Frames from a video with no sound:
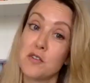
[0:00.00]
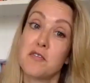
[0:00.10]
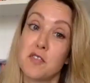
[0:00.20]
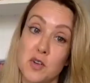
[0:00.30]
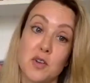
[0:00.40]

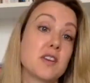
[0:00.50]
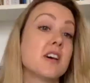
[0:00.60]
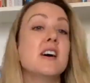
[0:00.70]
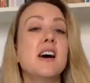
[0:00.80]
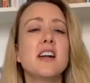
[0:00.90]
food,
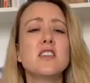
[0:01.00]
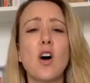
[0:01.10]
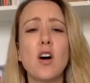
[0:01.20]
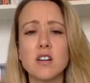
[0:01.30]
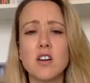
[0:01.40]

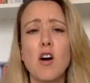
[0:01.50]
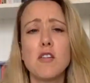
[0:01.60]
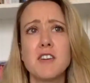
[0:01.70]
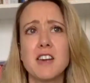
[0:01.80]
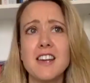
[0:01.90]
not
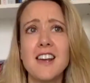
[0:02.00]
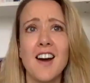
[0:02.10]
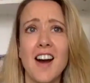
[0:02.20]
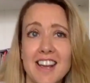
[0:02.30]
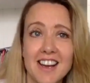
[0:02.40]
coffee.
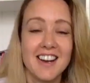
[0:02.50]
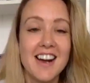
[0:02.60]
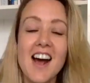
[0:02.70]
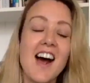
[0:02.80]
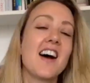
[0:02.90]

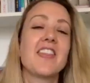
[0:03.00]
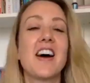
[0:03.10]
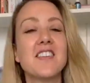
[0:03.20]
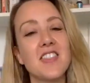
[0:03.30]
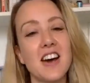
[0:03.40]

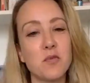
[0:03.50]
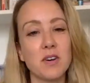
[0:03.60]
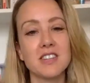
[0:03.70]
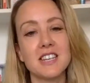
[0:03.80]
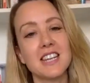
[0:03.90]
that
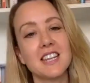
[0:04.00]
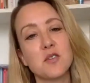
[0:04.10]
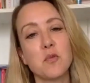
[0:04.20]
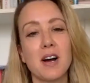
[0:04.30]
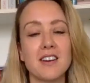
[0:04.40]
wasn't in the
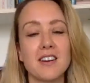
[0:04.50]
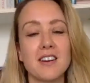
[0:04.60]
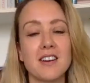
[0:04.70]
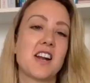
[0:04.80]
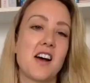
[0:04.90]
one
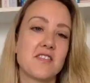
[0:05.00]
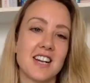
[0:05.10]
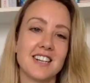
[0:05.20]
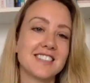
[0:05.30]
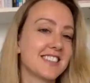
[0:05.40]
that I've
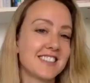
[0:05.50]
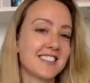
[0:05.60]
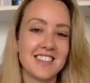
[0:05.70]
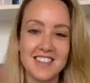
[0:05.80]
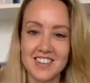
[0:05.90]
done because
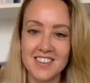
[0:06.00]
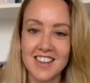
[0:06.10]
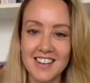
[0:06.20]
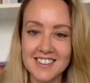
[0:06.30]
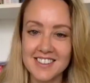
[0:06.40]

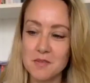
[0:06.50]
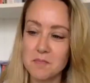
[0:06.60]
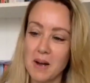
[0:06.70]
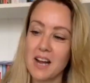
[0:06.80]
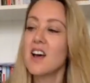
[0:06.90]
that's it.
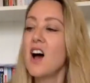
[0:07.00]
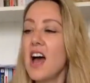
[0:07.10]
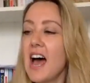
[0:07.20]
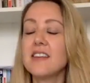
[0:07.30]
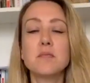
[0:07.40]
But
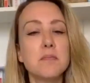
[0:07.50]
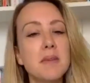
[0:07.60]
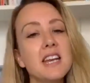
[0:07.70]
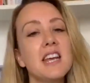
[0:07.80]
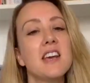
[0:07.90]
as
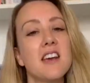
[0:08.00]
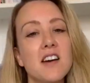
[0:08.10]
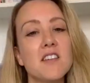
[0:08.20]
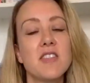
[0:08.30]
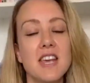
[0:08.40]
many
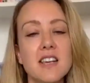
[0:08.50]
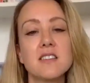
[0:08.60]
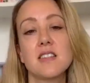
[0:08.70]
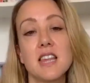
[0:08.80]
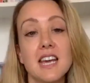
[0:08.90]
of these
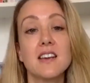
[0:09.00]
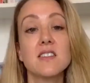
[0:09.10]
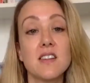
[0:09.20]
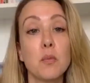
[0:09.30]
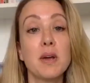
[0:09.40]
things
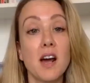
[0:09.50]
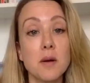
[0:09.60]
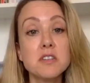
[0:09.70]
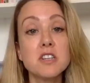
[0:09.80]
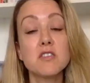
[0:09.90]
that we
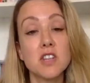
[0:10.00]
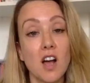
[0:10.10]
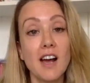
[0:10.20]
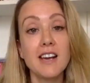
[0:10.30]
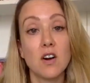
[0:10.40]
come to
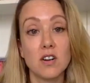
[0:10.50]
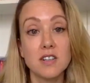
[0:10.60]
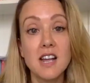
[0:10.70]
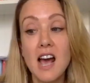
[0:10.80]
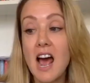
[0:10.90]
rely
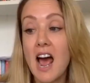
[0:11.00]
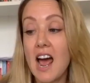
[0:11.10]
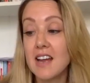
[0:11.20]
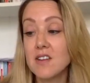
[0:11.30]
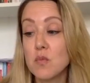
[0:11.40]
on,
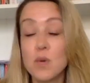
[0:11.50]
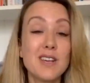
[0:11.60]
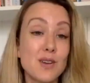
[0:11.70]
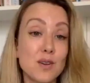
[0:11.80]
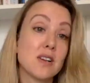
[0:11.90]
and we
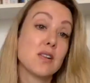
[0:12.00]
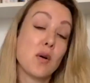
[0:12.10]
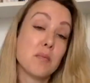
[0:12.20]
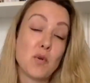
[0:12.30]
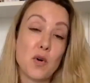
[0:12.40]
use it a
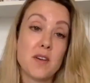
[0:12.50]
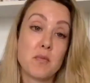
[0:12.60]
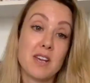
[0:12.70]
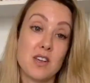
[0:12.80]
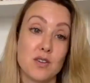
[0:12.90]
lot more than
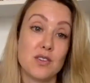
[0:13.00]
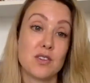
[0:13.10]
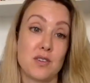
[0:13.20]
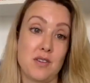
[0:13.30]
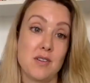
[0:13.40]
we used to.